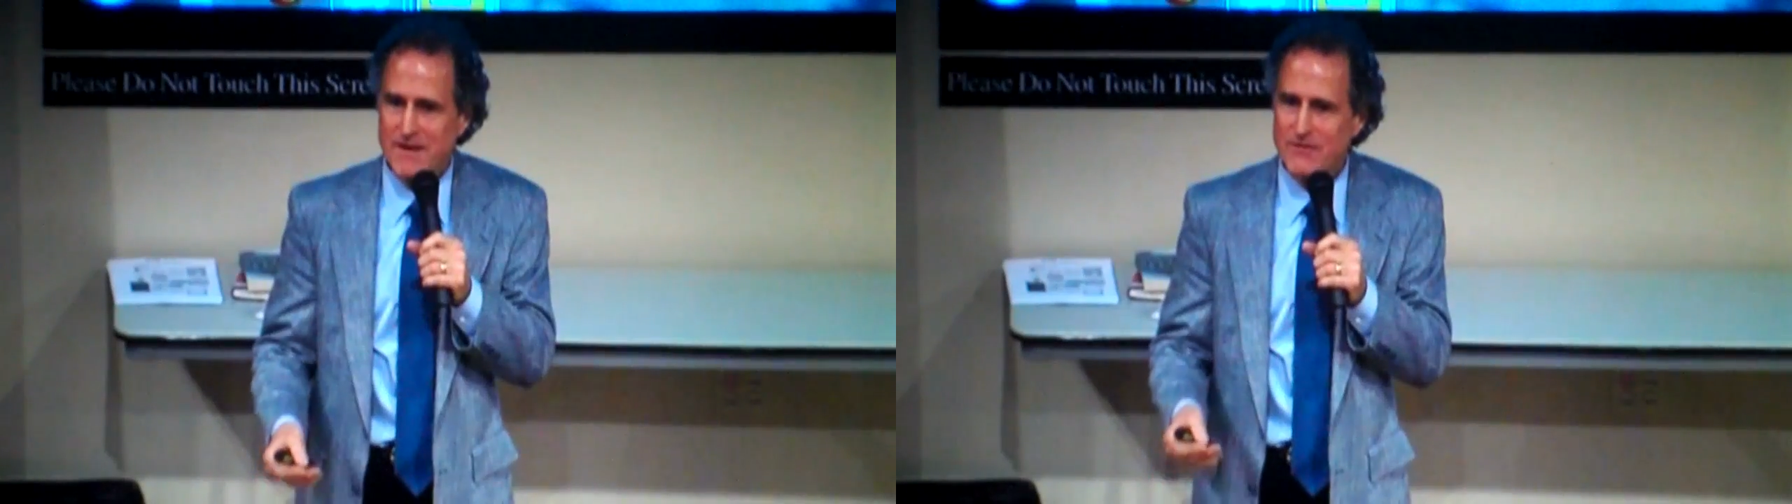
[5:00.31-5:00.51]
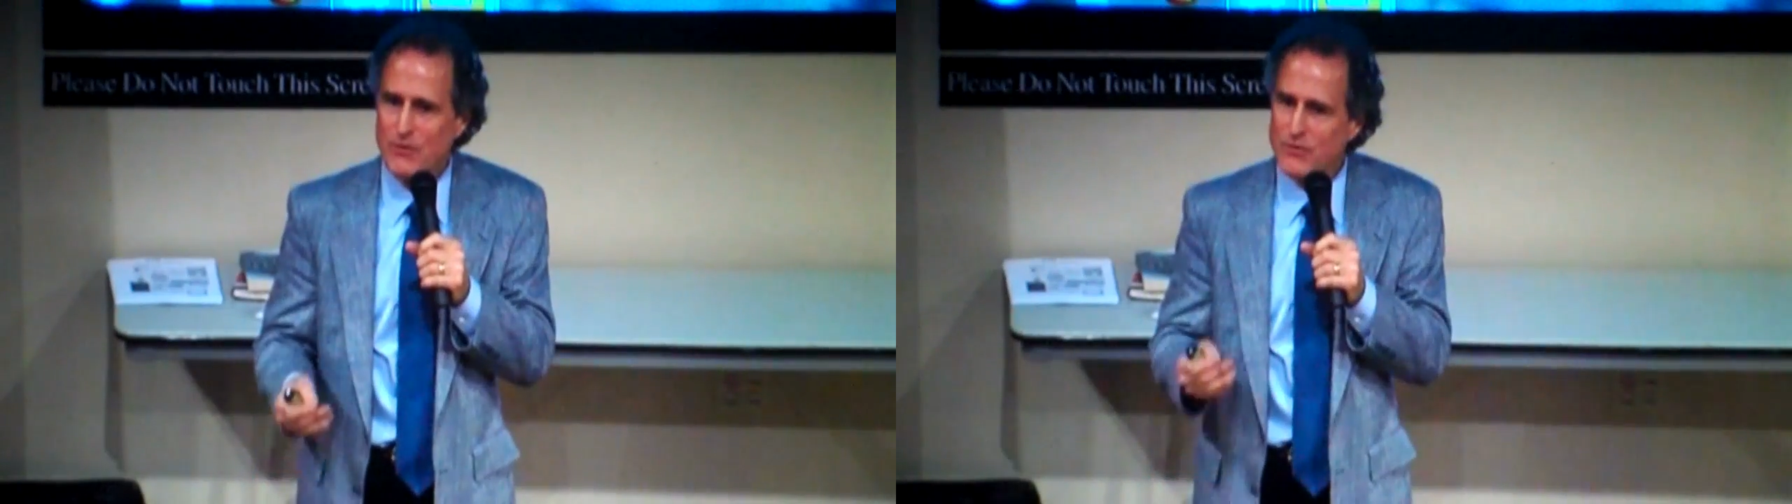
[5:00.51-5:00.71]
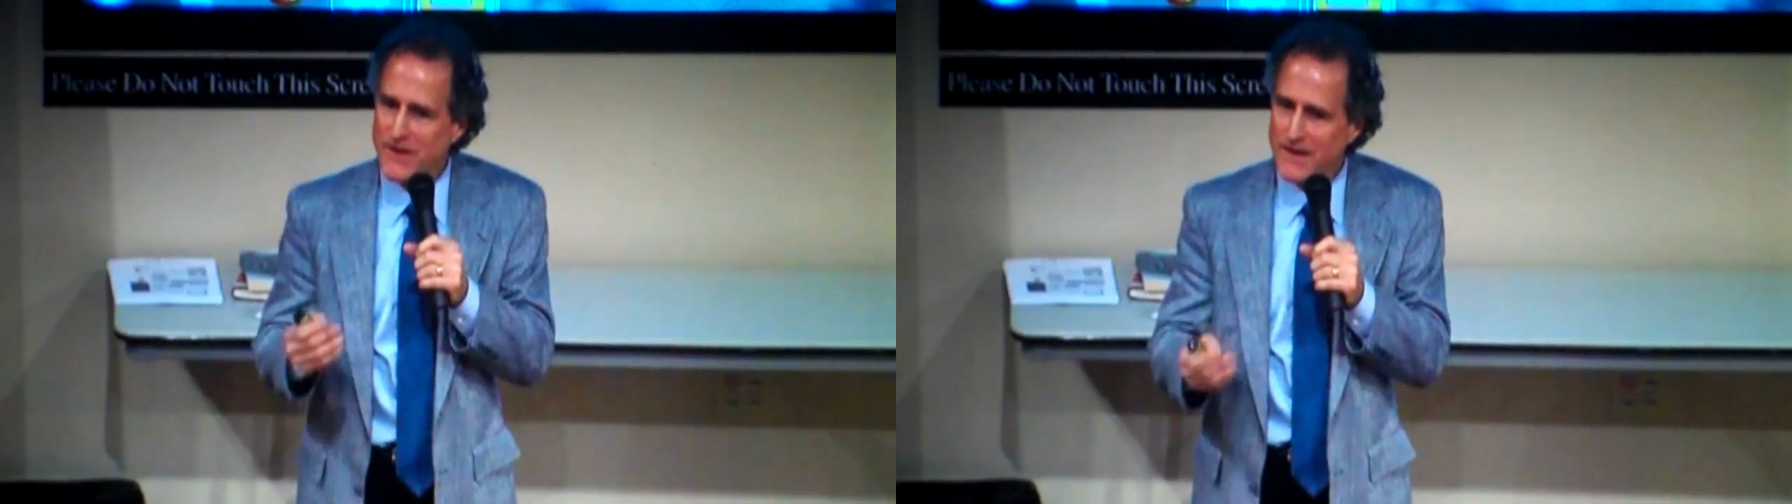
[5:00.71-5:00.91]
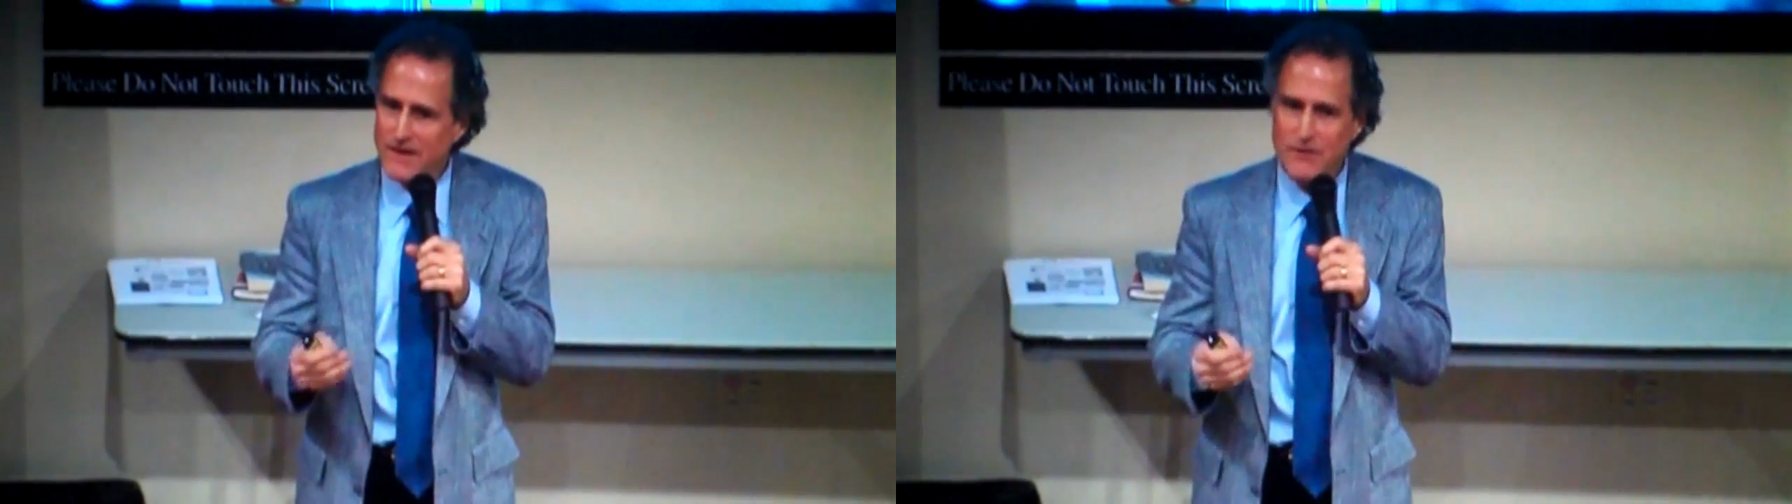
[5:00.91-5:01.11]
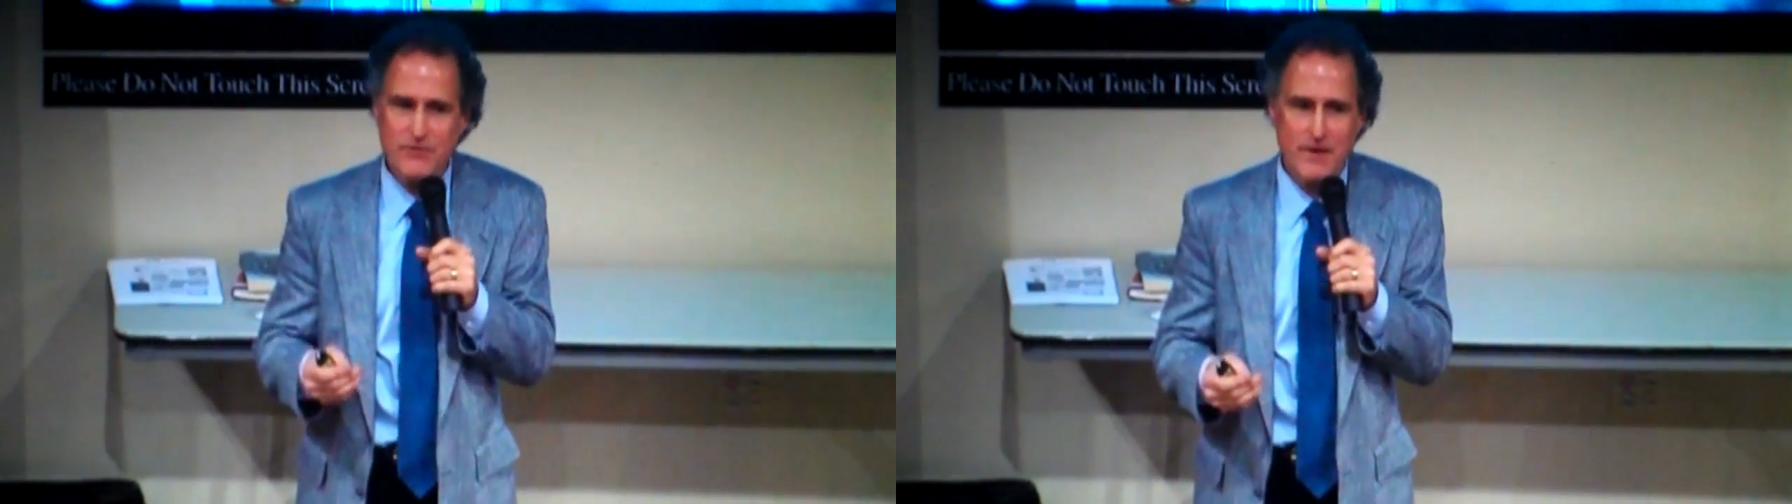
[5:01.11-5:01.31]
Because you're
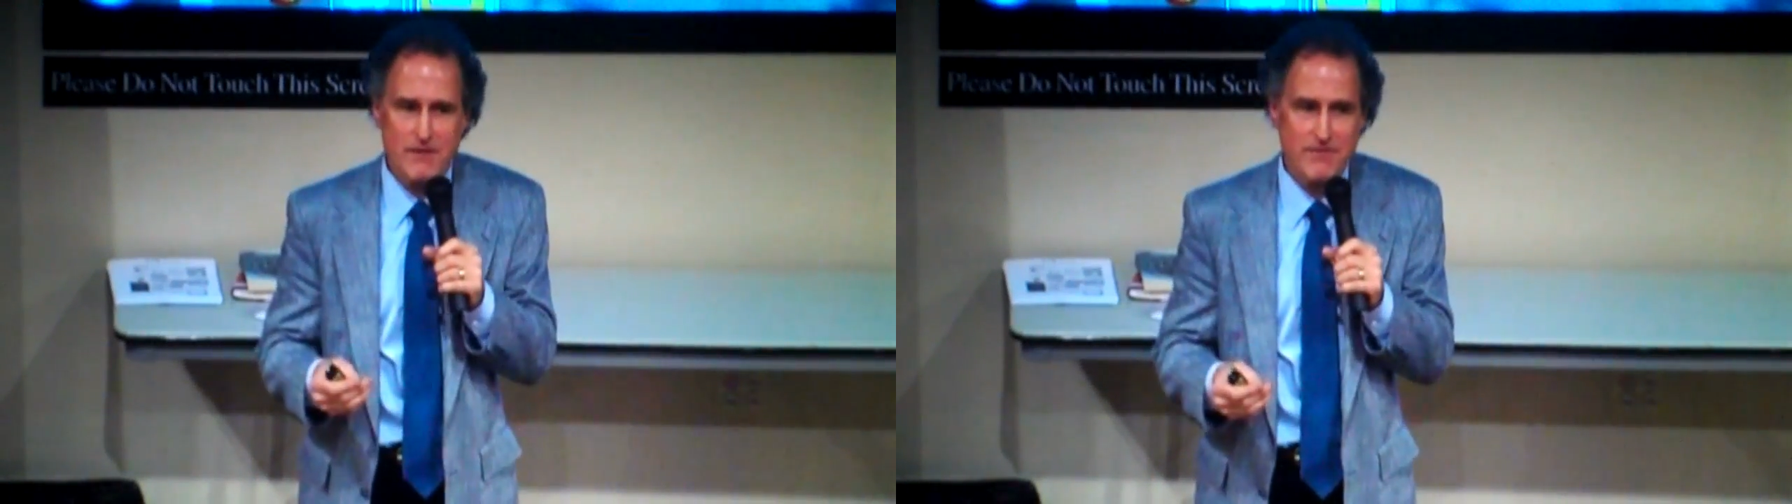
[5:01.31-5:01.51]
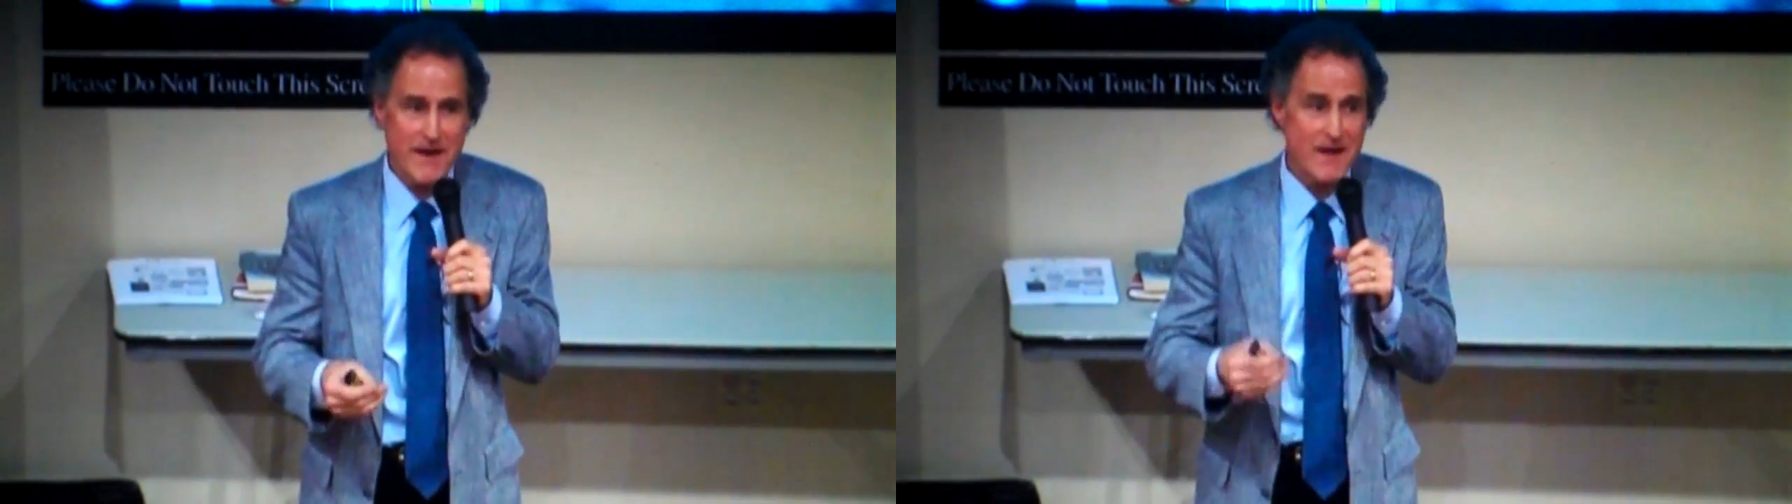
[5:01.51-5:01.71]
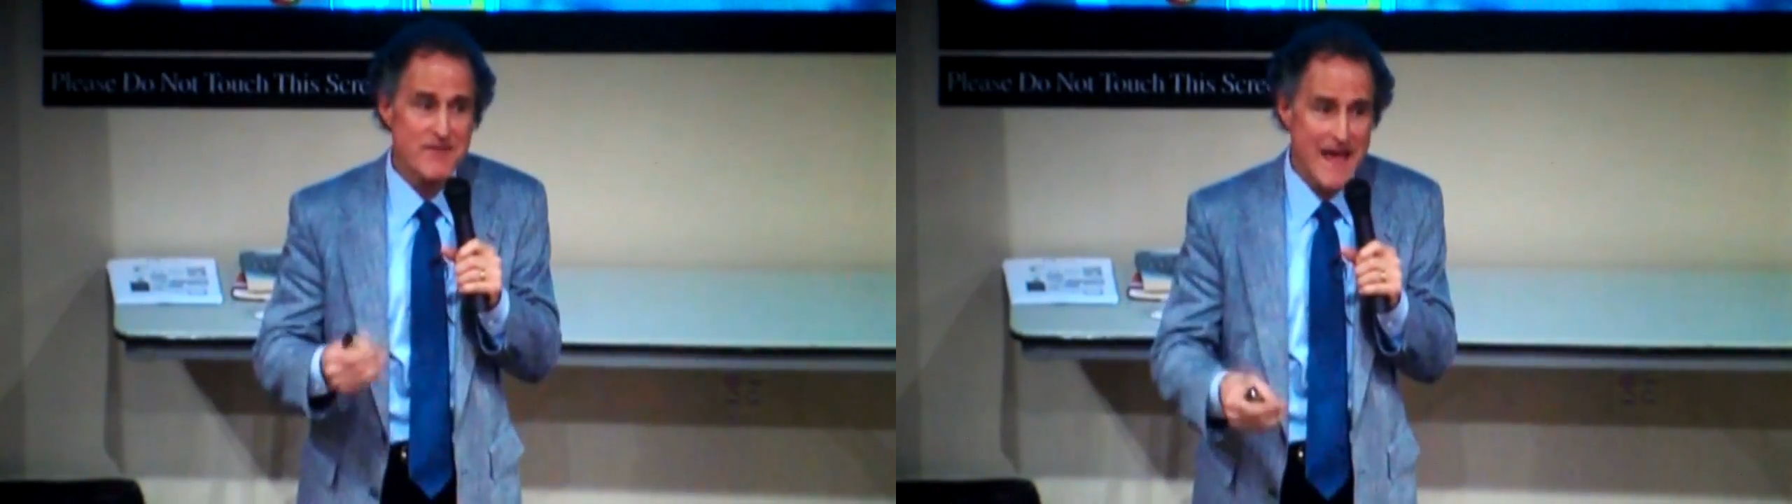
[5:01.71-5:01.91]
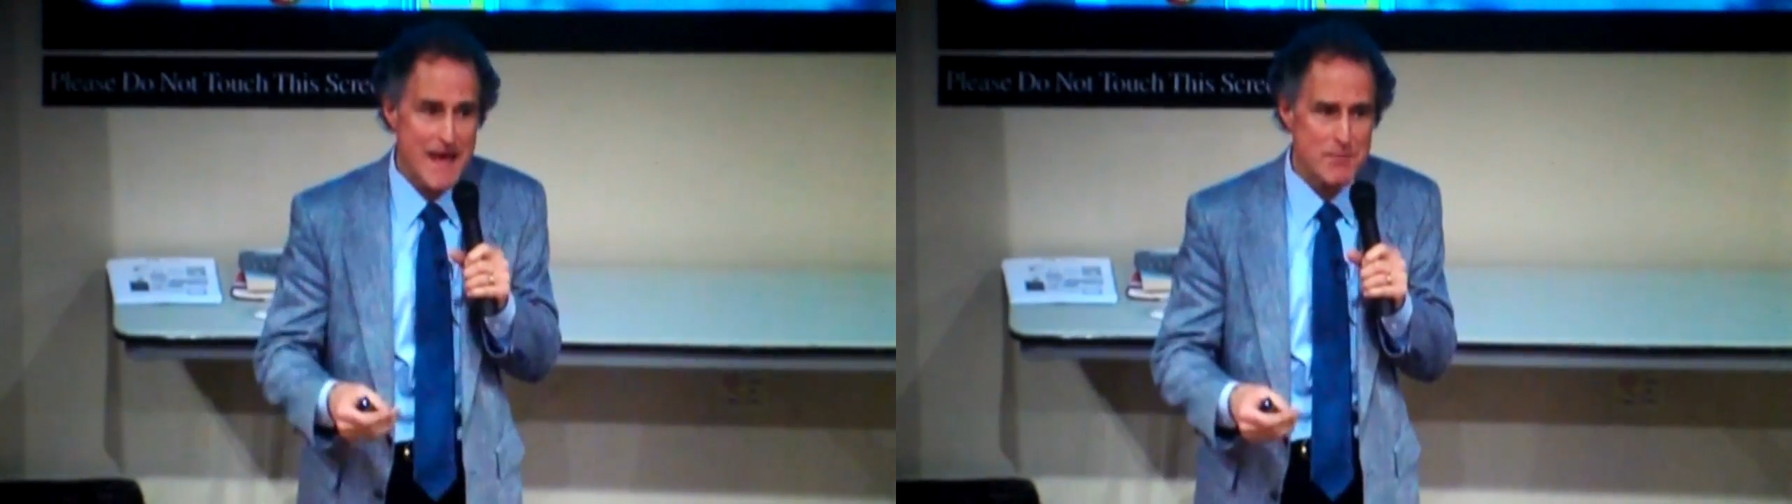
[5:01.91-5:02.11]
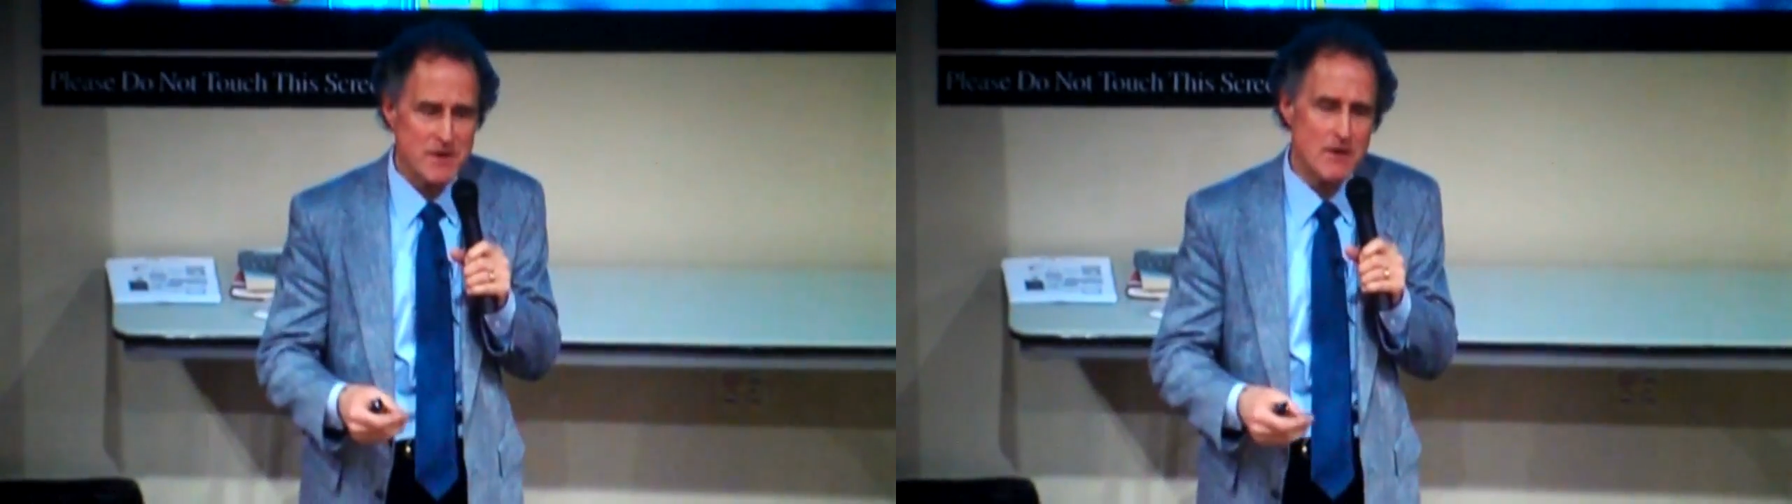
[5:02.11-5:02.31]
telling yourself out
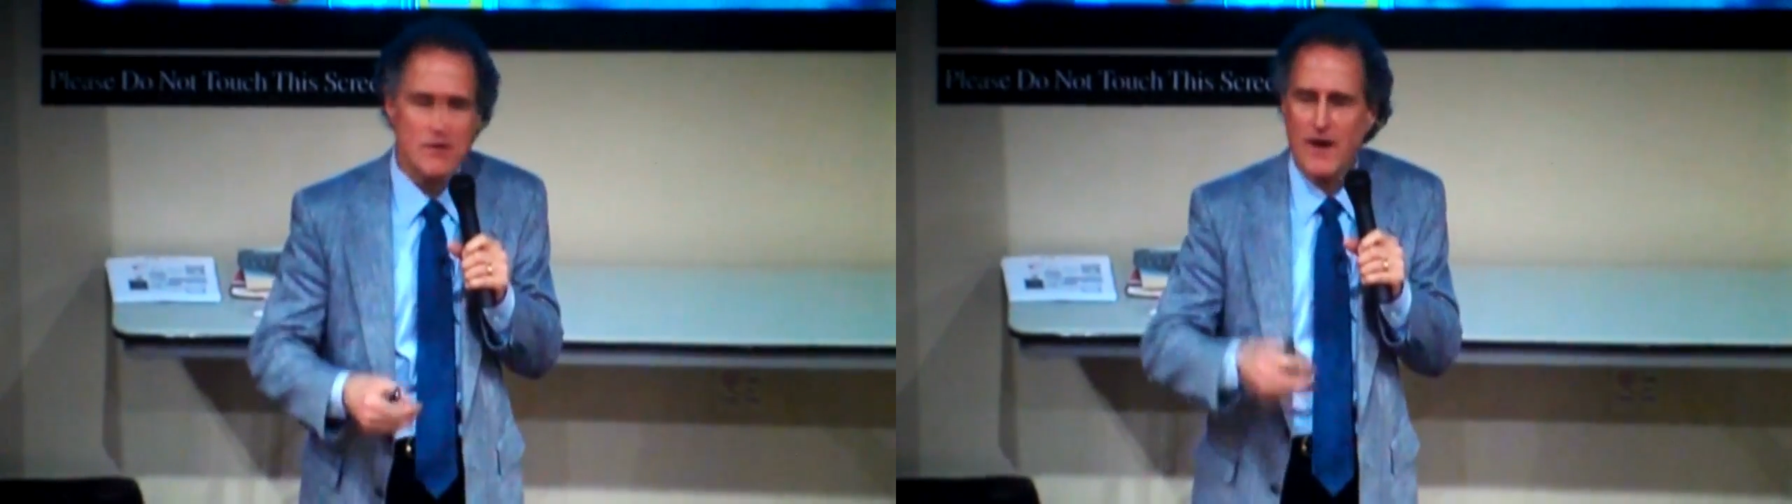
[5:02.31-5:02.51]
of habit,